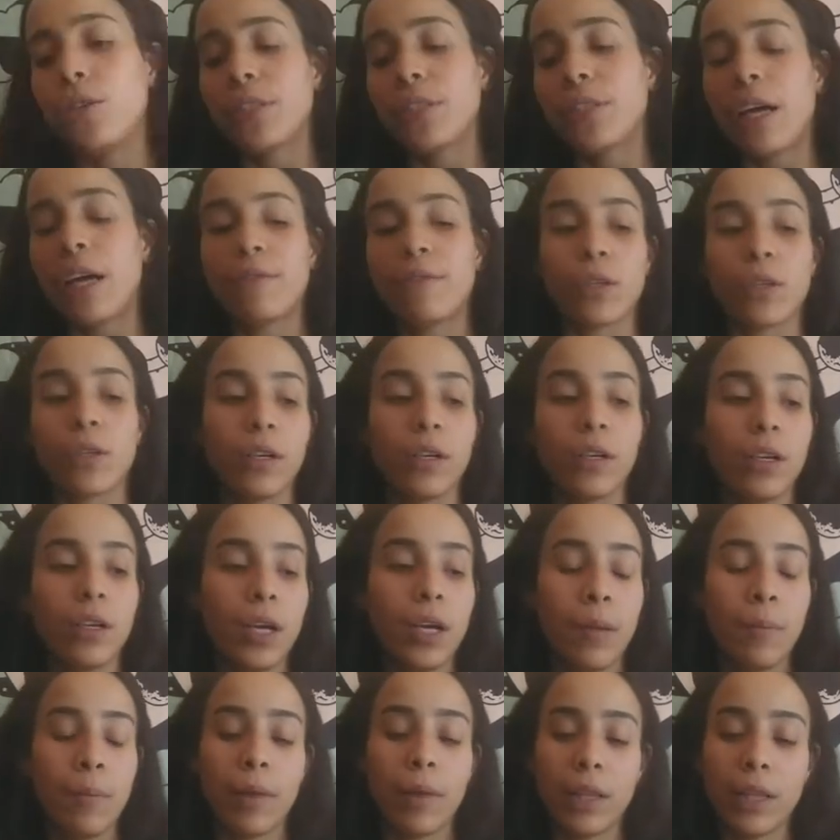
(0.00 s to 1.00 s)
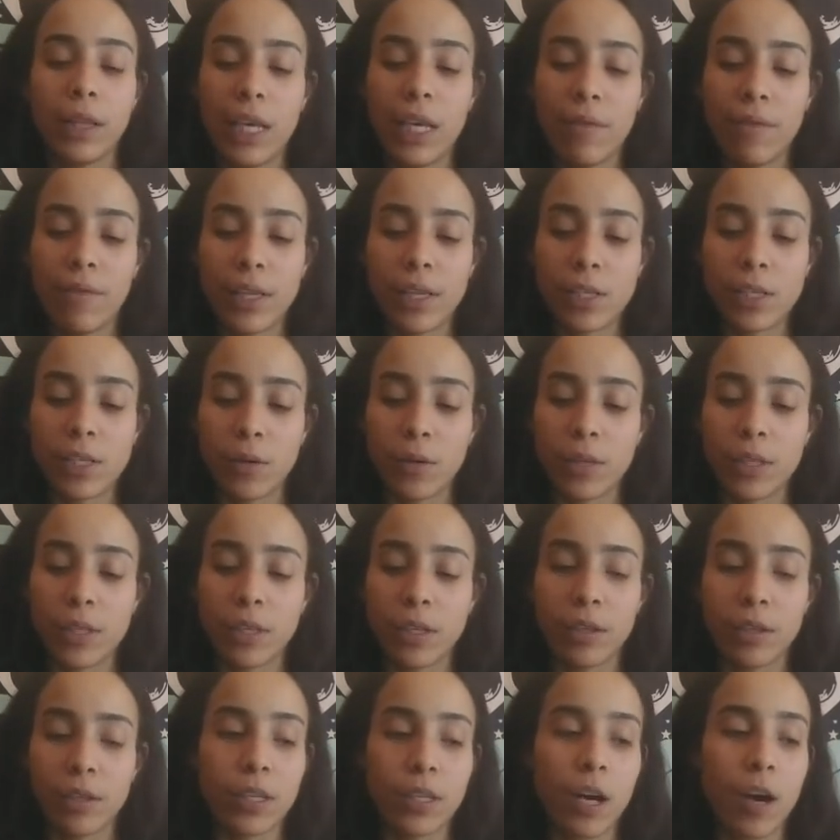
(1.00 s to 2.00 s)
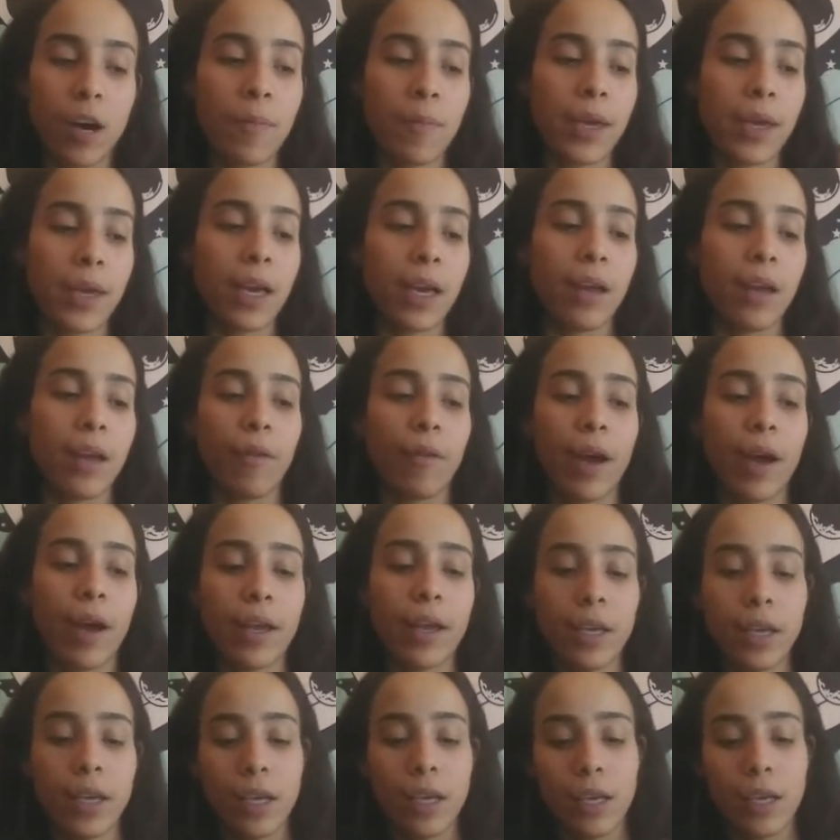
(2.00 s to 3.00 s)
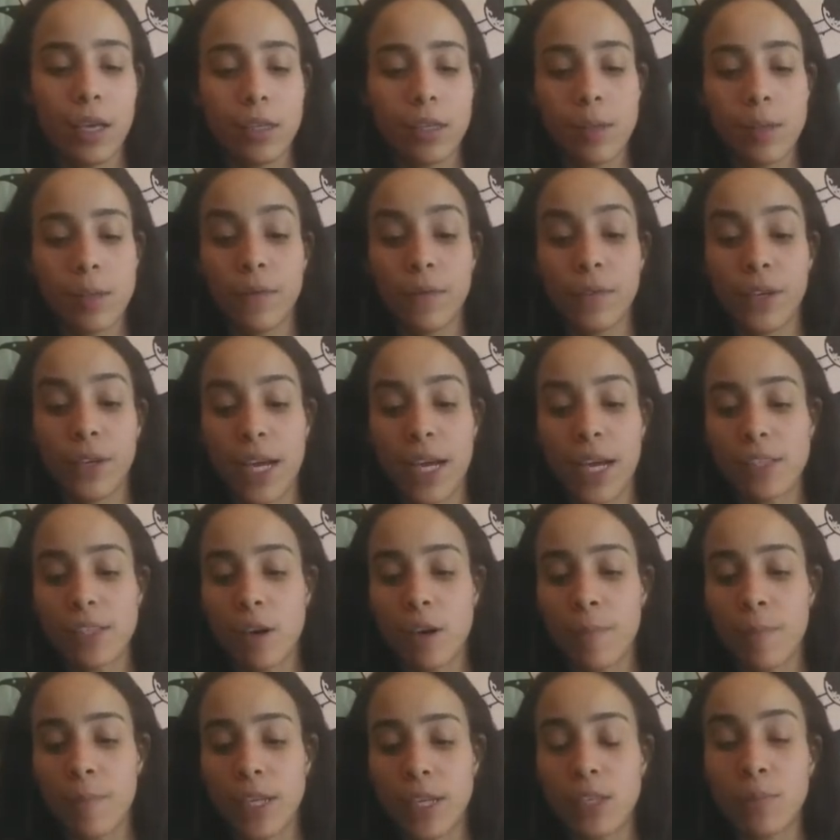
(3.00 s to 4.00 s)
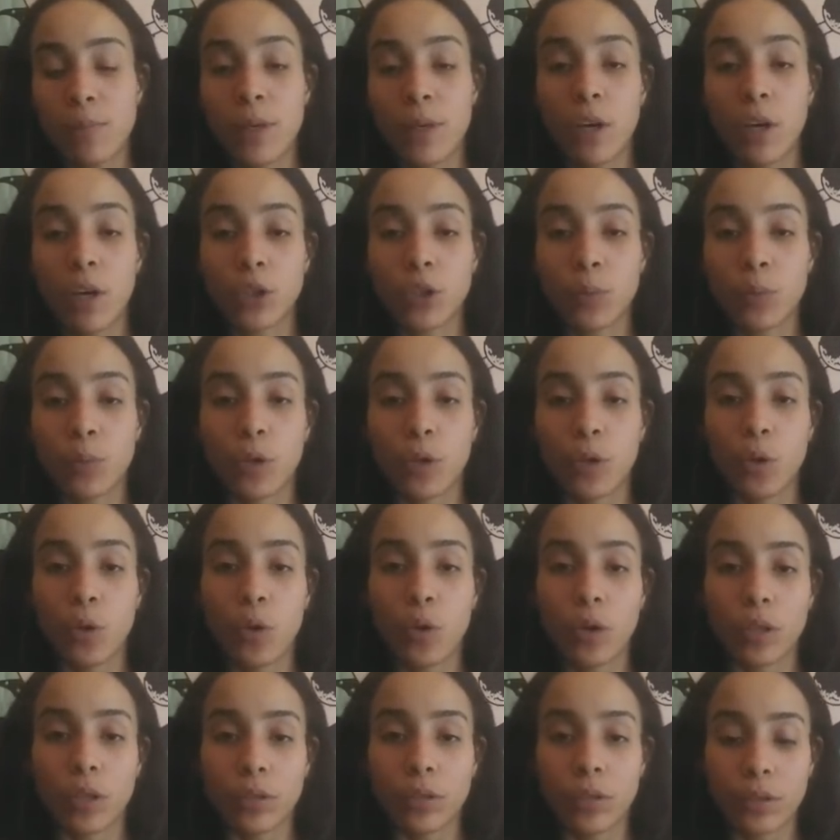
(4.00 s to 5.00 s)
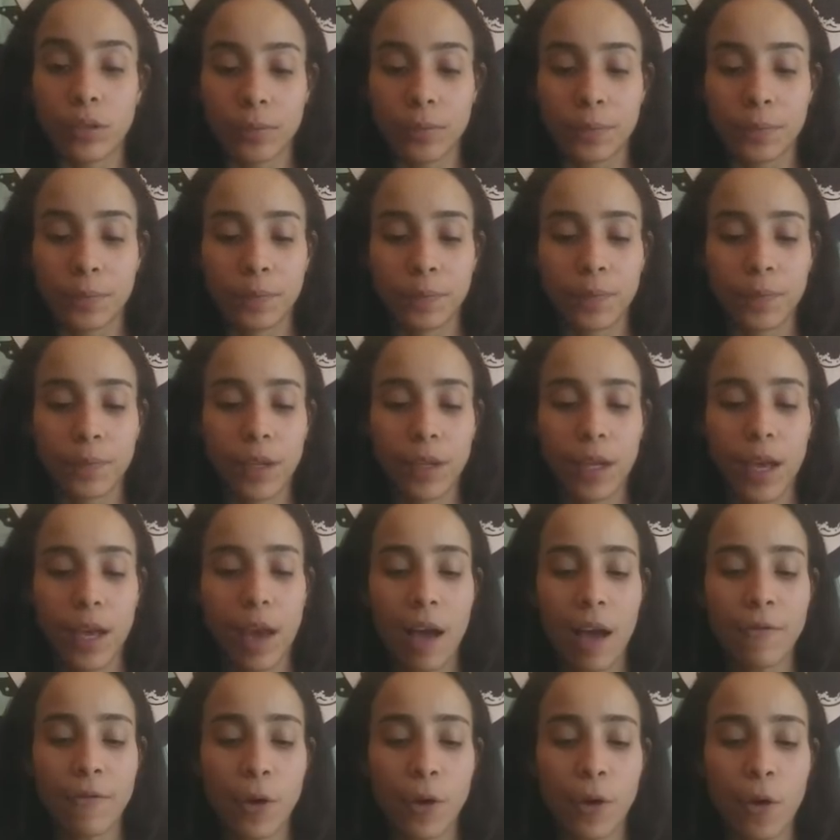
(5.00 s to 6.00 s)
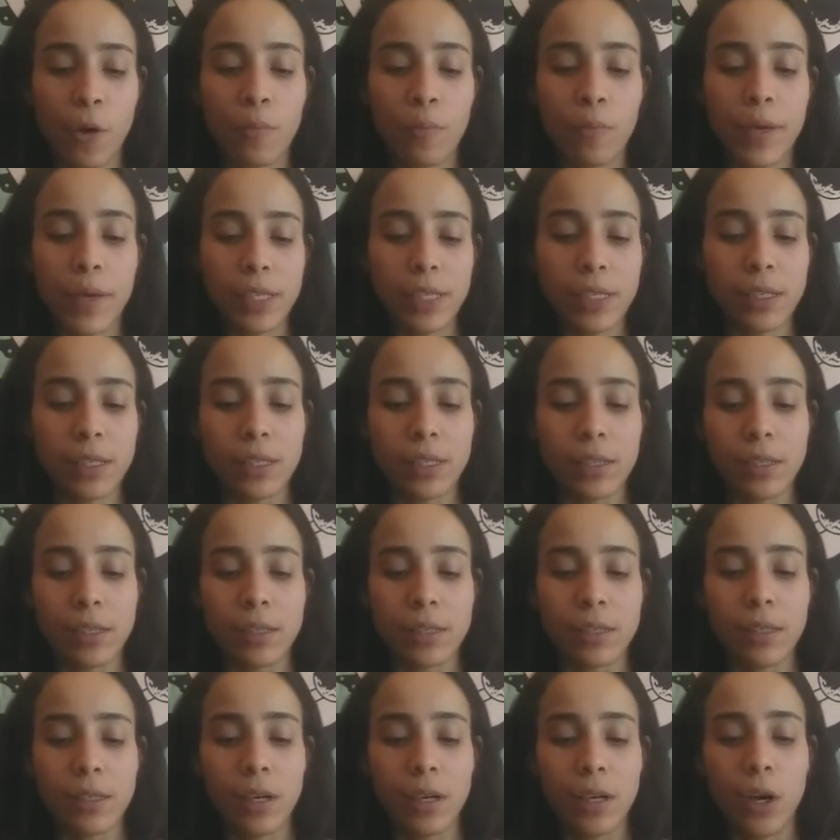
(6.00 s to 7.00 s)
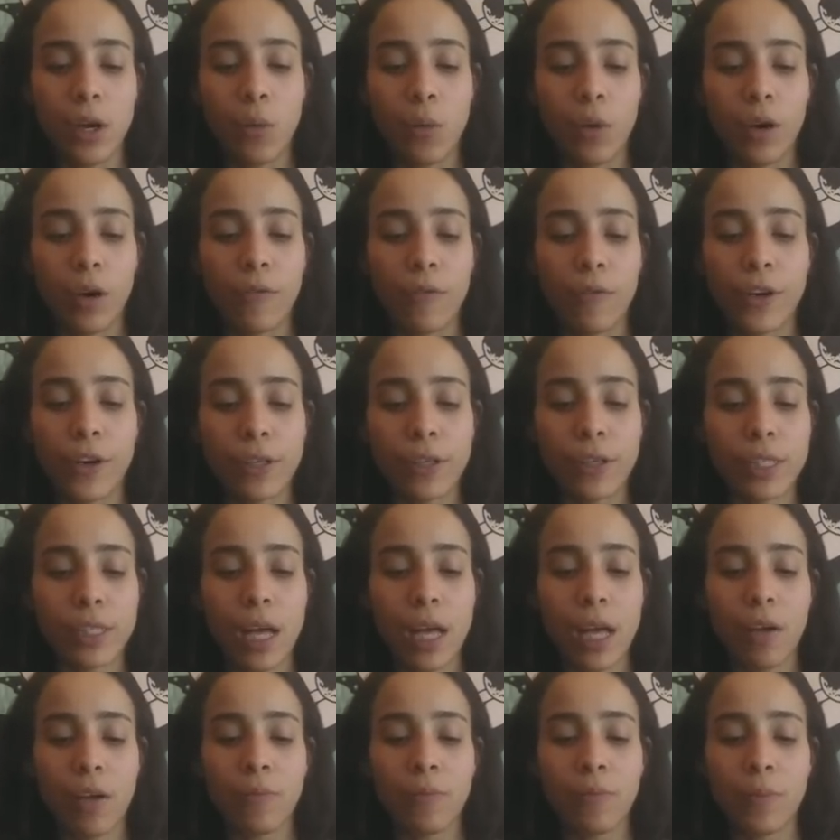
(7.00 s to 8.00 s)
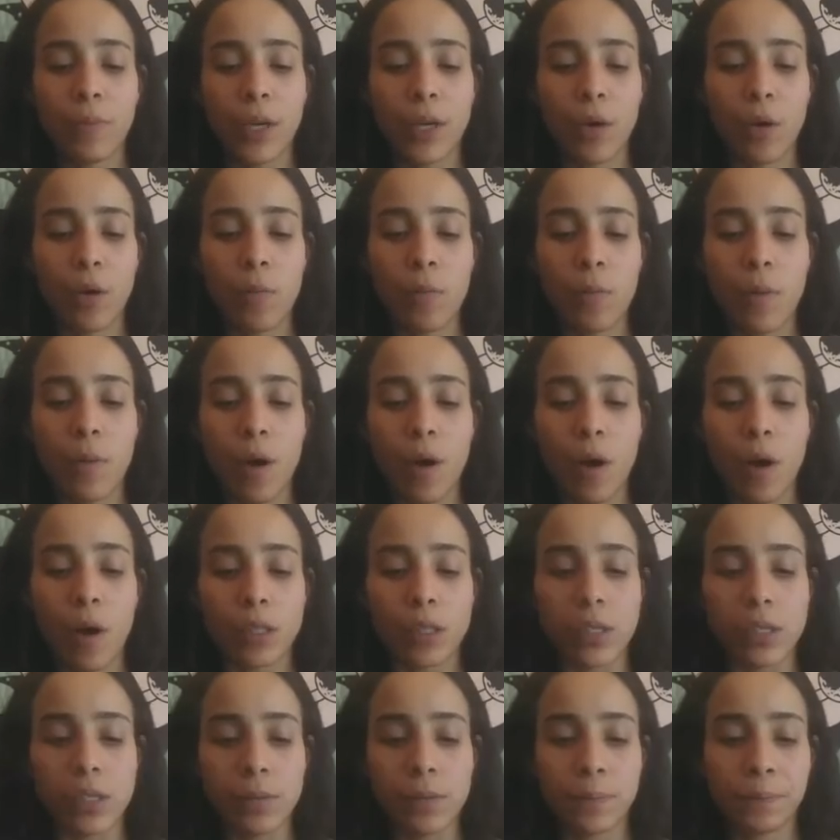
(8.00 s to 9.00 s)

have to believe it so it starts coming in, right? Some of you guys are meant to be entrepreneurs. Have your own business. Work for yourself. Be your own boss.